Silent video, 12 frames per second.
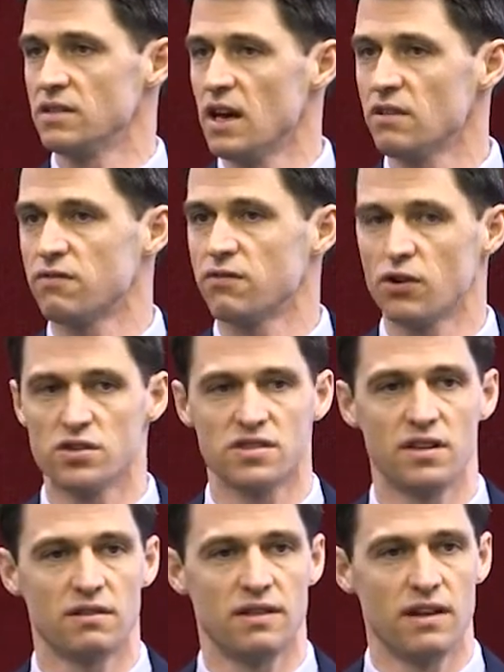That
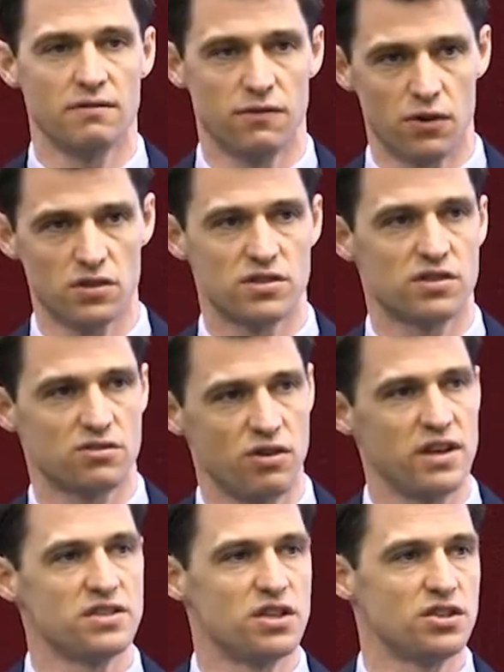first
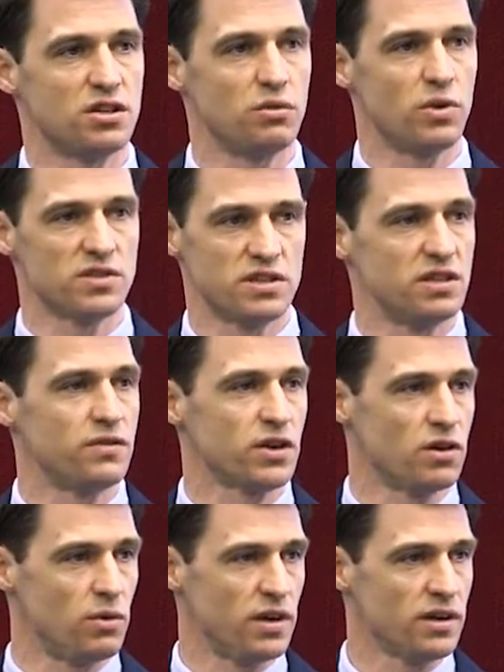transition was a
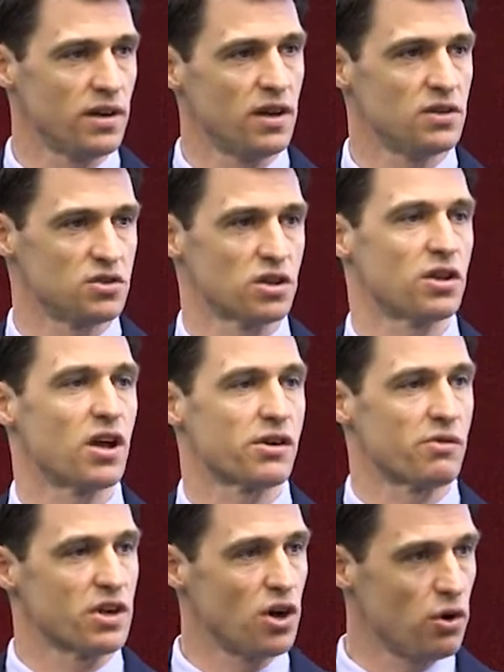difficult one. Took a lot of
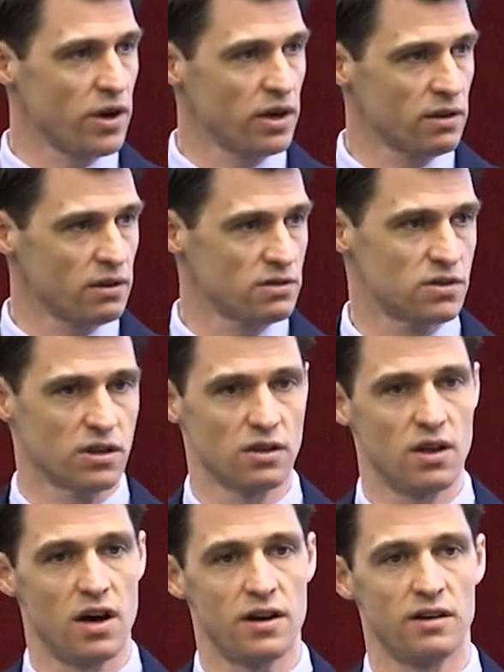recoding, took a
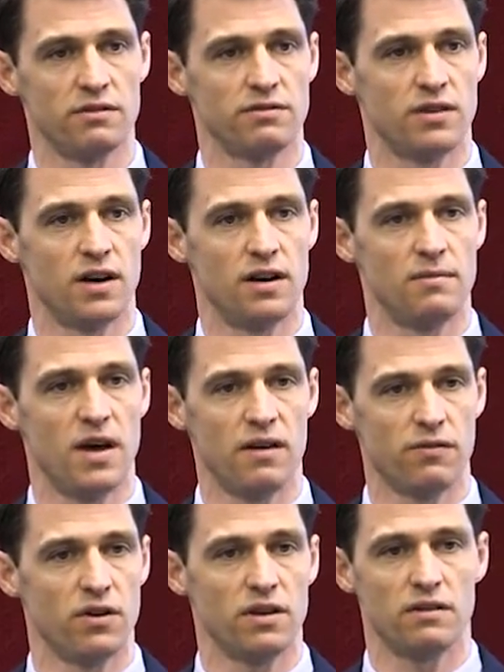lot of
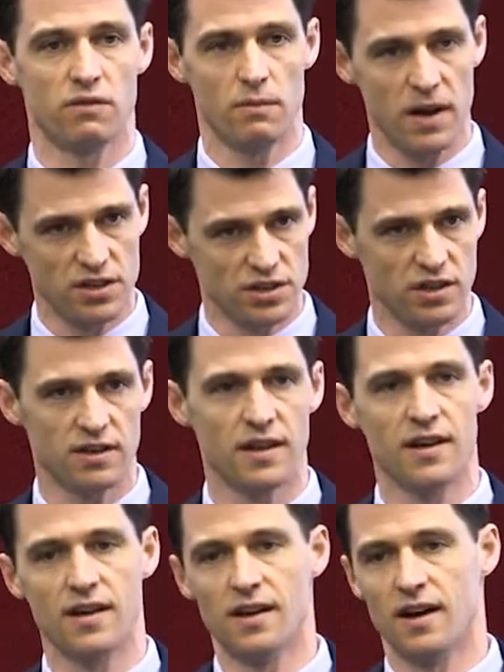effort and information.
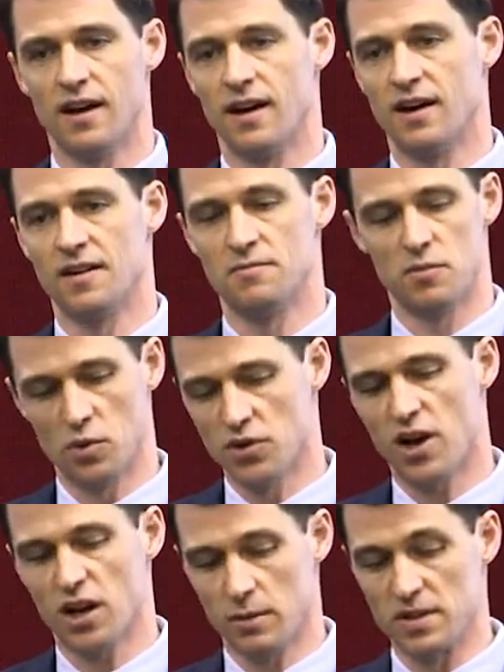We'll
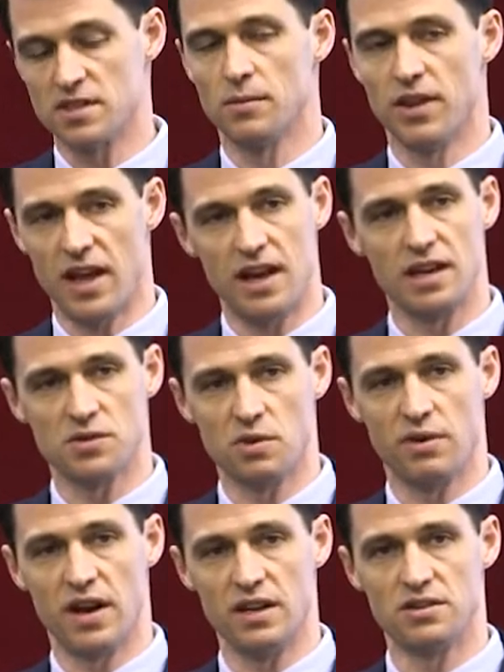talk about some of the headaches we
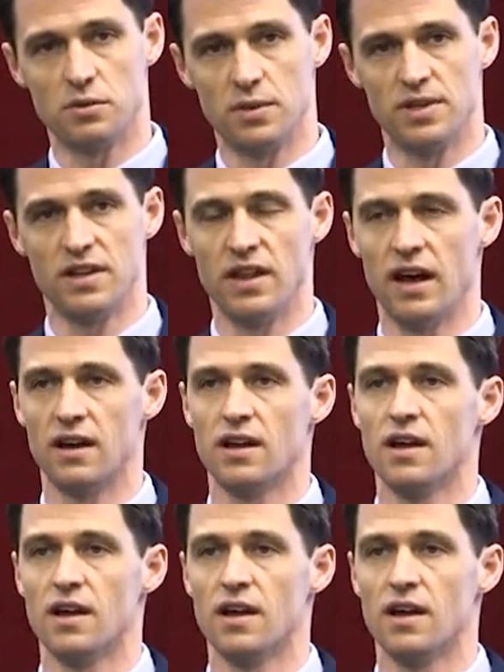ran into when we did that.